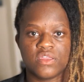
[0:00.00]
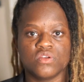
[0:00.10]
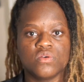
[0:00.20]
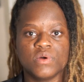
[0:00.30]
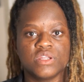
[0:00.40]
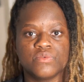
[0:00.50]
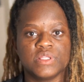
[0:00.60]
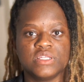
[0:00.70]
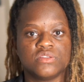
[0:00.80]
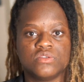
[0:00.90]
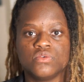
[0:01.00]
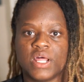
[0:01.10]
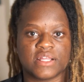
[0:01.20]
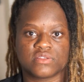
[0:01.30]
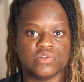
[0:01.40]
you don't want to really do
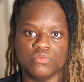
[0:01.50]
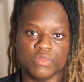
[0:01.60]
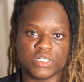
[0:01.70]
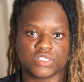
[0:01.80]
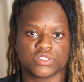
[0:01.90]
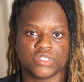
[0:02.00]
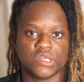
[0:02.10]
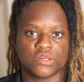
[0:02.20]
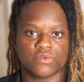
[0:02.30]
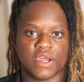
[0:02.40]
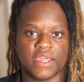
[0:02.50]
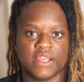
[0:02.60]
that too much, right?